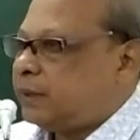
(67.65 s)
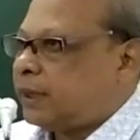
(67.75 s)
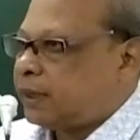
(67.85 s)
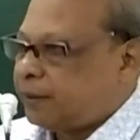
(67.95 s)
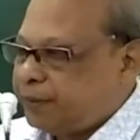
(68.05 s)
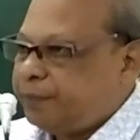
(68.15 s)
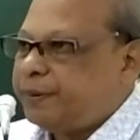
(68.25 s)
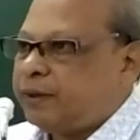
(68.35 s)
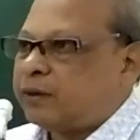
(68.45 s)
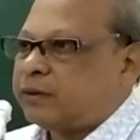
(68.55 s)

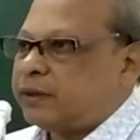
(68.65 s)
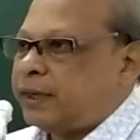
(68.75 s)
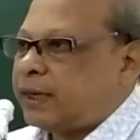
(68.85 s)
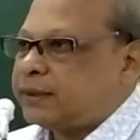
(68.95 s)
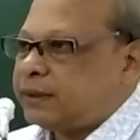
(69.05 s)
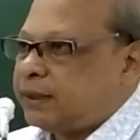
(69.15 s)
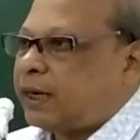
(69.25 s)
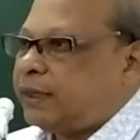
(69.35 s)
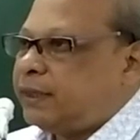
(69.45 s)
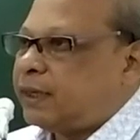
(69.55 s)
FDP on AICTE
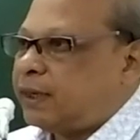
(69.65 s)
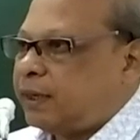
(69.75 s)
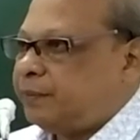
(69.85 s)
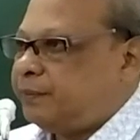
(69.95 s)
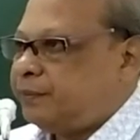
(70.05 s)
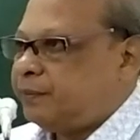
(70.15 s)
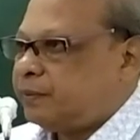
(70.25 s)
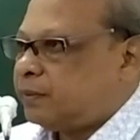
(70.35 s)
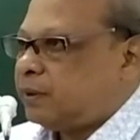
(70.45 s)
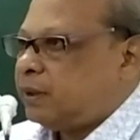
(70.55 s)
Idea Lab,
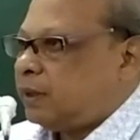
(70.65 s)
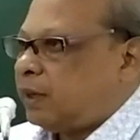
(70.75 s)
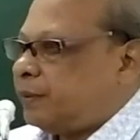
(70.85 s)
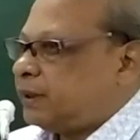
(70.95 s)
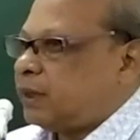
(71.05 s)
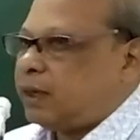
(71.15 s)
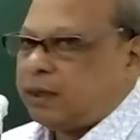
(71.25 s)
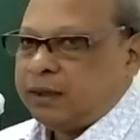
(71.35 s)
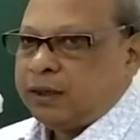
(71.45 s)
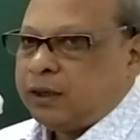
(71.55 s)
having the
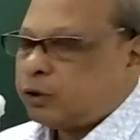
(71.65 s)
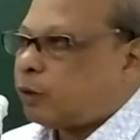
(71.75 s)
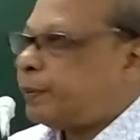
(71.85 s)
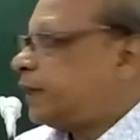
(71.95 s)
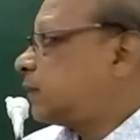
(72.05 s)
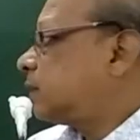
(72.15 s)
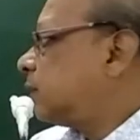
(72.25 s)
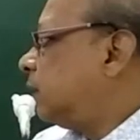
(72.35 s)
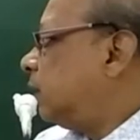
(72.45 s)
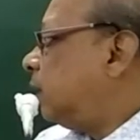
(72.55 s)
topics
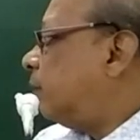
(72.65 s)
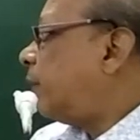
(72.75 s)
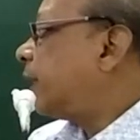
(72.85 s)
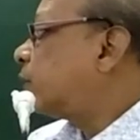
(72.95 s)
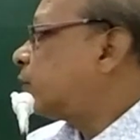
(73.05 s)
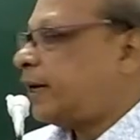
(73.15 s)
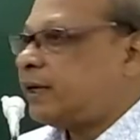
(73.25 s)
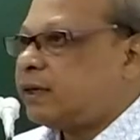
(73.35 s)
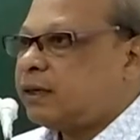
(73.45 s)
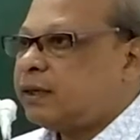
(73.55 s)
micro
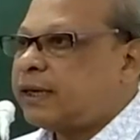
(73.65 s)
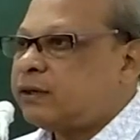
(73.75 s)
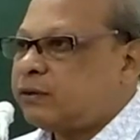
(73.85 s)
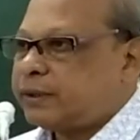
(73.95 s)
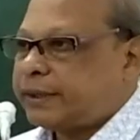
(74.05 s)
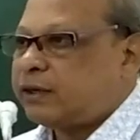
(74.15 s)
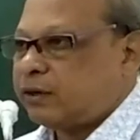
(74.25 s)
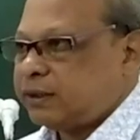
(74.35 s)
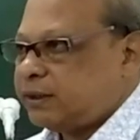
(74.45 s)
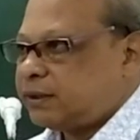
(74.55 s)
and nano
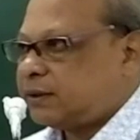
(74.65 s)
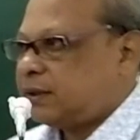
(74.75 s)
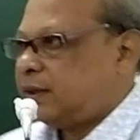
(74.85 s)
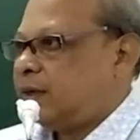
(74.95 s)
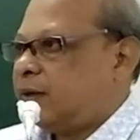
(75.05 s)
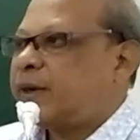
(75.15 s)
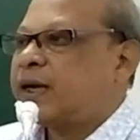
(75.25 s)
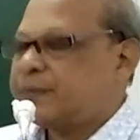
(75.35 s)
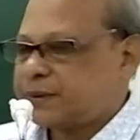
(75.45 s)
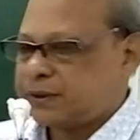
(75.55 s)
technologies.
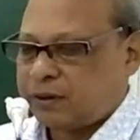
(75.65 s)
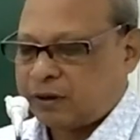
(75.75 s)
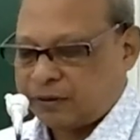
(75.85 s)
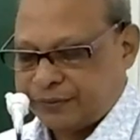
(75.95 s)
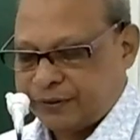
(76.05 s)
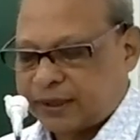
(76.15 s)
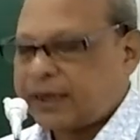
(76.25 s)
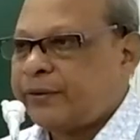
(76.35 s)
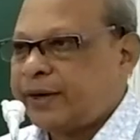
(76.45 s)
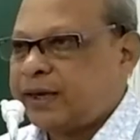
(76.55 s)
Perhaps all of you
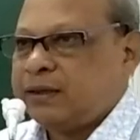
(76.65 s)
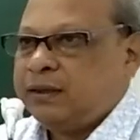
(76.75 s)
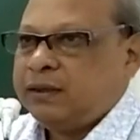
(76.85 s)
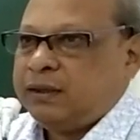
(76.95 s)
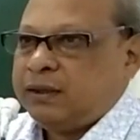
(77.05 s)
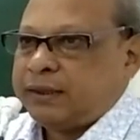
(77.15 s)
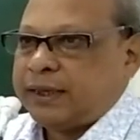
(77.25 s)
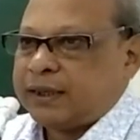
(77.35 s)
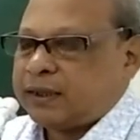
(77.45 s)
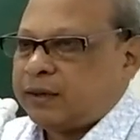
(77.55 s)
are aware
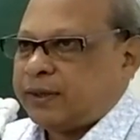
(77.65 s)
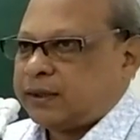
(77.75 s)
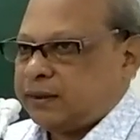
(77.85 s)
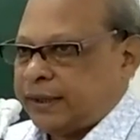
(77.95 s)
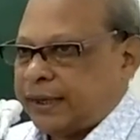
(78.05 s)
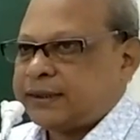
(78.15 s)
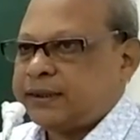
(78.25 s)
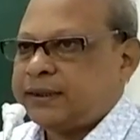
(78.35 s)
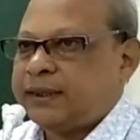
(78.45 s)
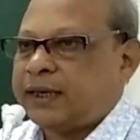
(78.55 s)
that our
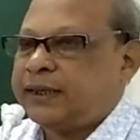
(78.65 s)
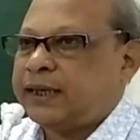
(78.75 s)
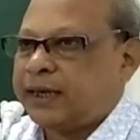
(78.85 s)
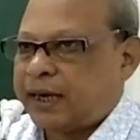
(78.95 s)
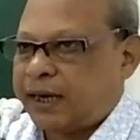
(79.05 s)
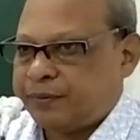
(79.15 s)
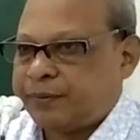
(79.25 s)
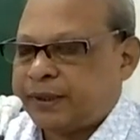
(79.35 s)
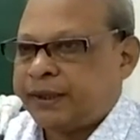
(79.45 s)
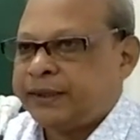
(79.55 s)
AICTE Idea
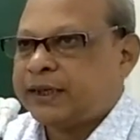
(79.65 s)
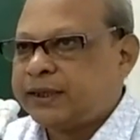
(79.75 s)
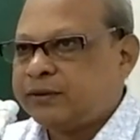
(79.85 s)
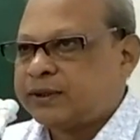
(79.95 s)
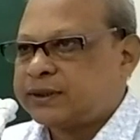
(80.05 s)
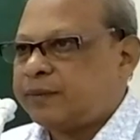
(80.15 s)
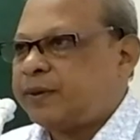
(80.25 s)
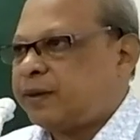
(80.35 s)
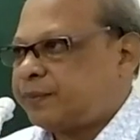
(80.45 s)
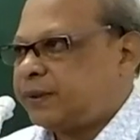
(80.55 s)
Lab HIT was
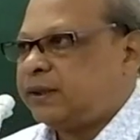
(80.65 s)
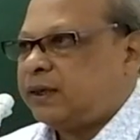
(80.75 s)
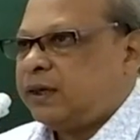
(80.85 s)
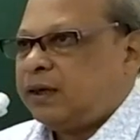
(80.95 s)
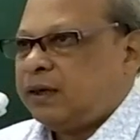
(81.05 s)
developed in